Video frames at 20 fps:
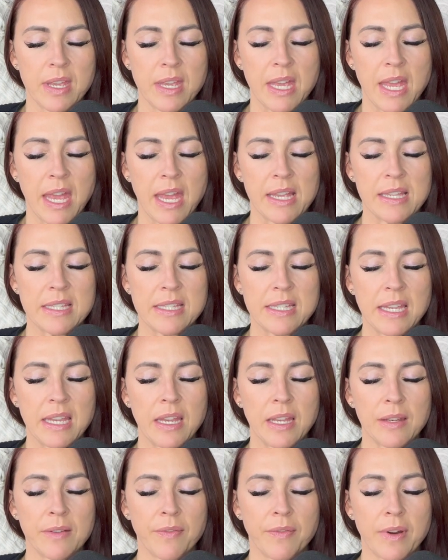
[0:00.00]
And
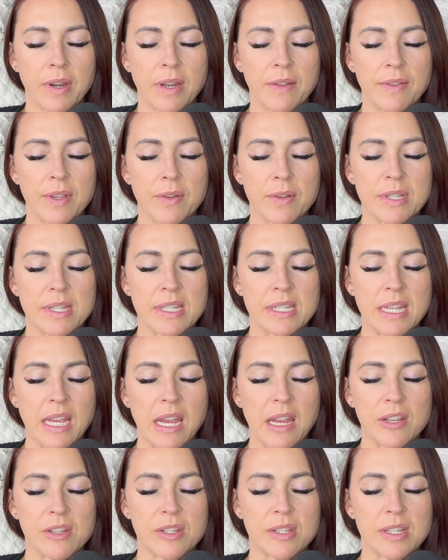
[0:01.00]
seeing in front of you a
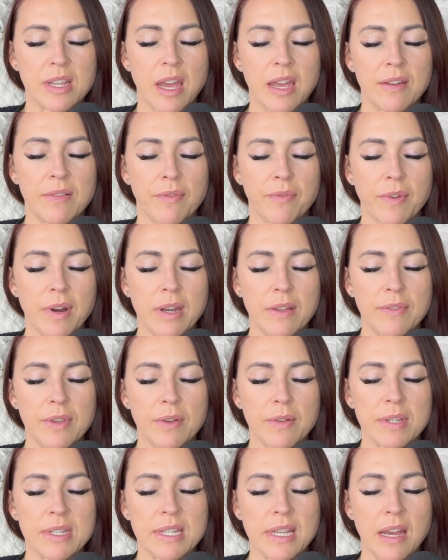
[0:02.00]
stage in front of
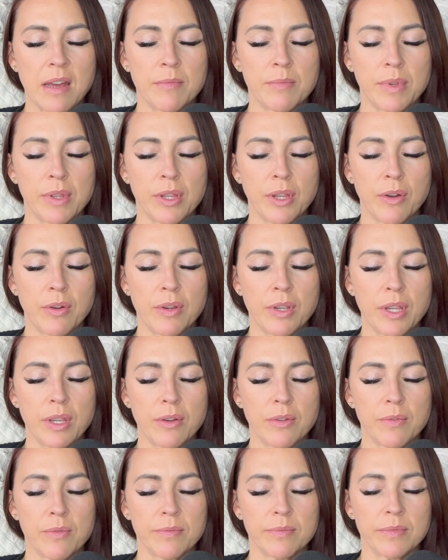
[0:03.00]
you and down below
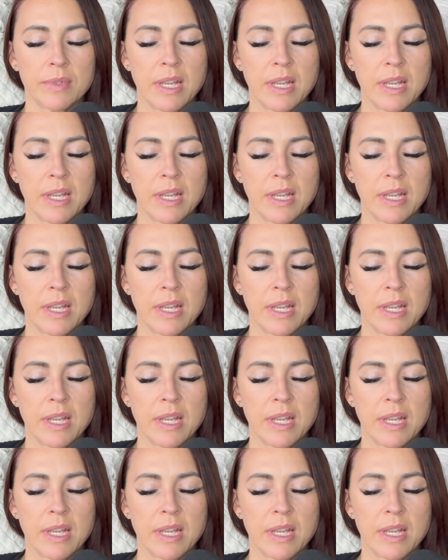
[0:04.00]
you,